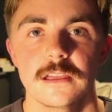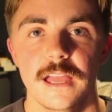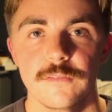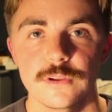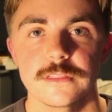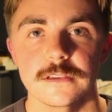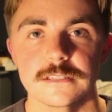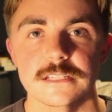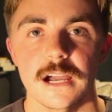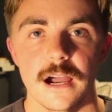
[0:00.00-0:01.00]
everything
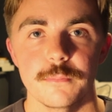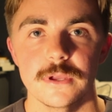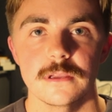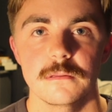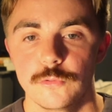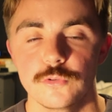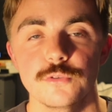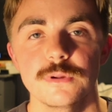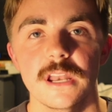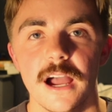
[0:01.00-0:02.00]
is copy.
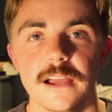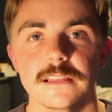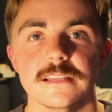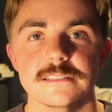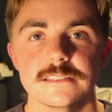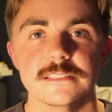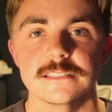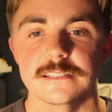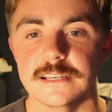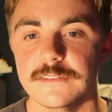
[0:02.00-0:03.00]
Rubin highlights the
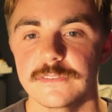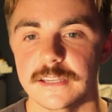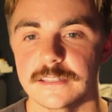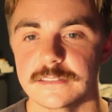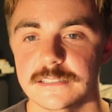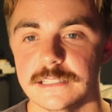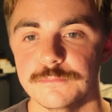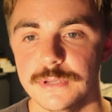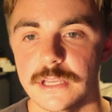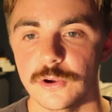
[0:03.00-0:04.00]
significance in
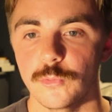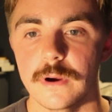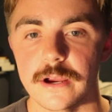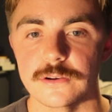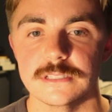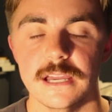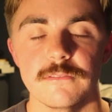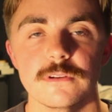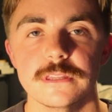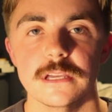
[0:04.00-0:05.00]
being aware to
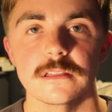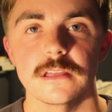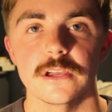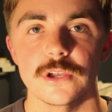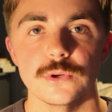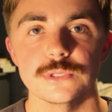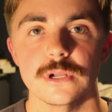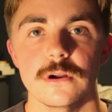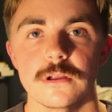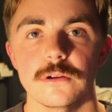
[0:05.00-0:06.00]
everything that goes
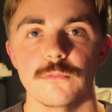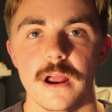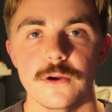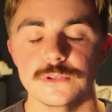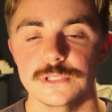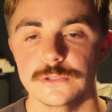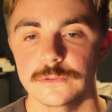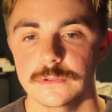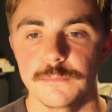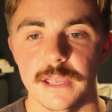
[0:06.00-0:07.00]
on around you.
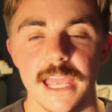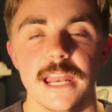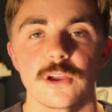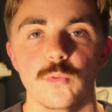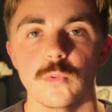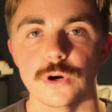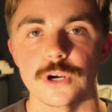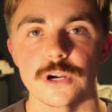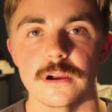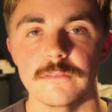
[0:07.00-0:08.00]
The mechanic
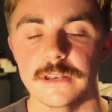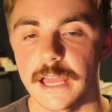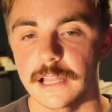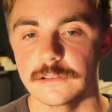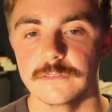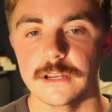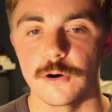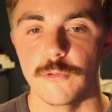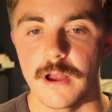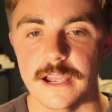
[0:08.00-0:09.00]
whir of an elevator
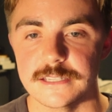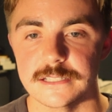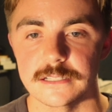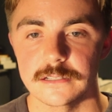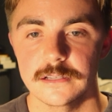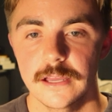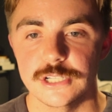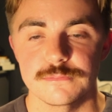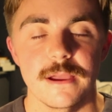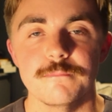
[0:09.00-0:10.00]
rising
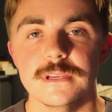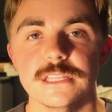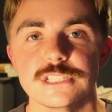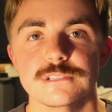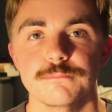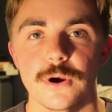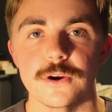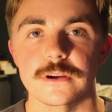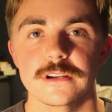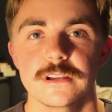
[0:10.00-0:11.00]
just might be the
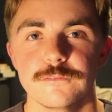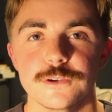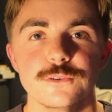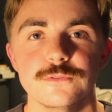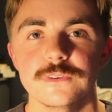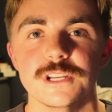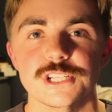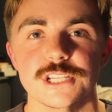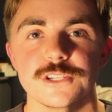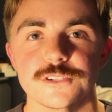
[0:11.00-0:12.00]
spark for you
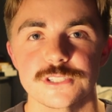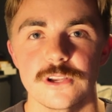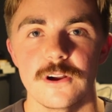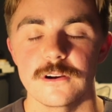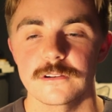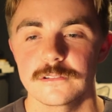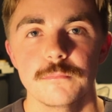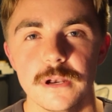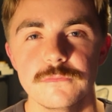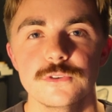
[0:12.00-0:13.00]
finishing your song.
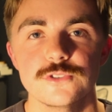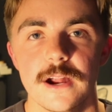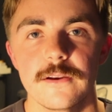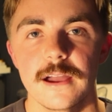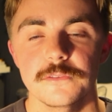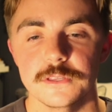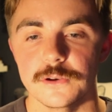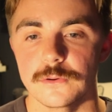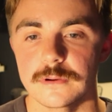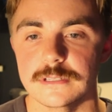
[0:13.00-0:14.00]
But if you drown out the
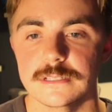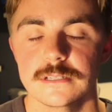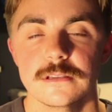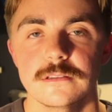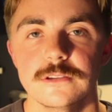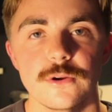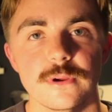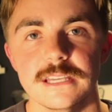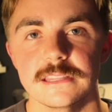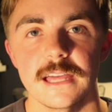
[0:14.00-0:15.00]
noise, you don't
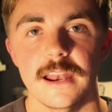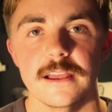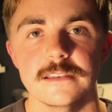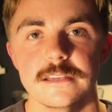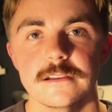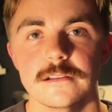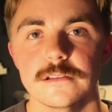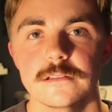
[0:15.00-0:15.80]
get that idea.